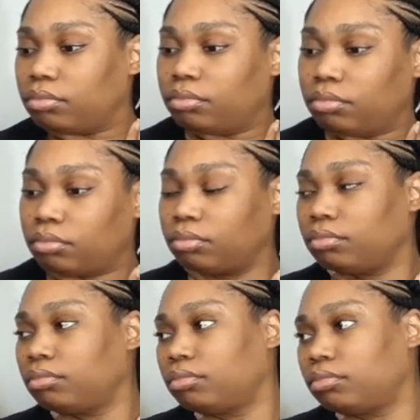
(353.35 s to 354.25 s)

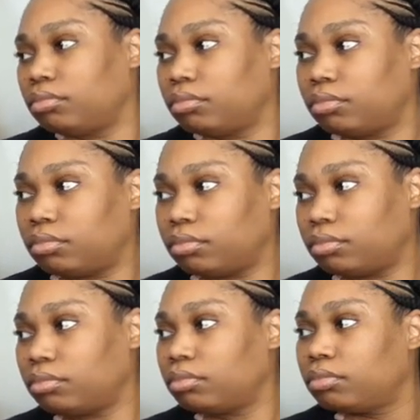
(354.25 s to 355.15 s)

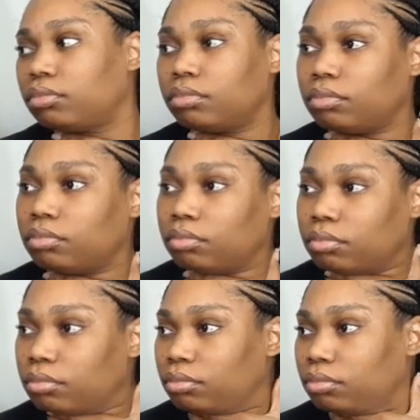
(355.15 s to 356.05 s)

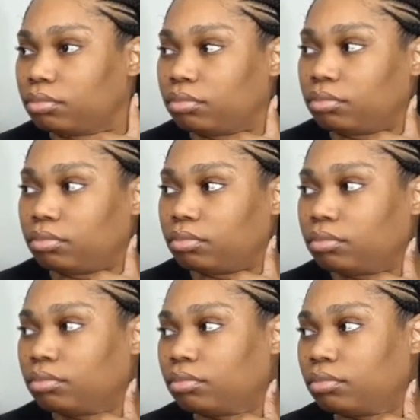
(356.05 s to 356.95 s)

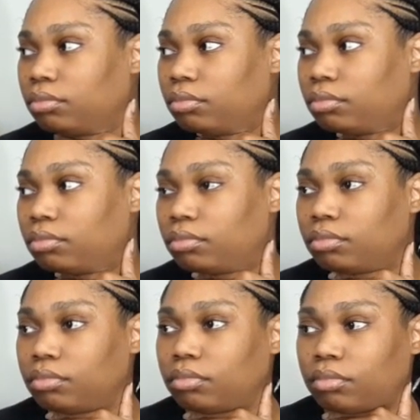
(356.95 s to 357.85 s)

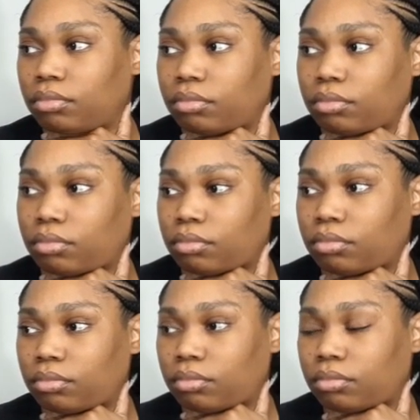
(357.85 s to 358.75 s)

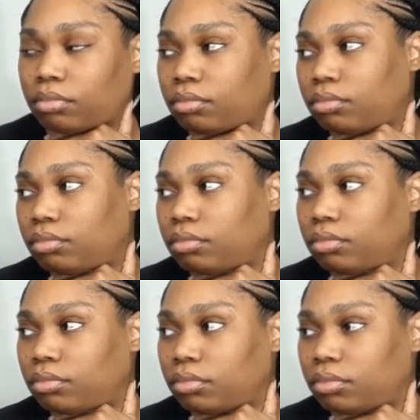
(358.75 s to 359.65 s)

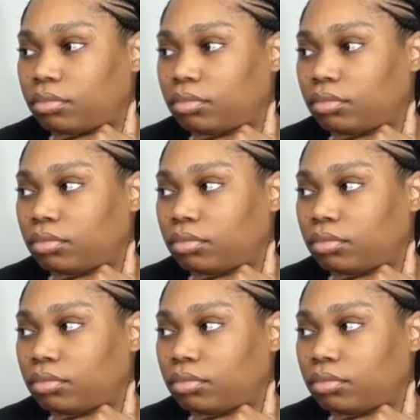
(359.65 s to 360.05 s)
No words are spoken by the person on screen.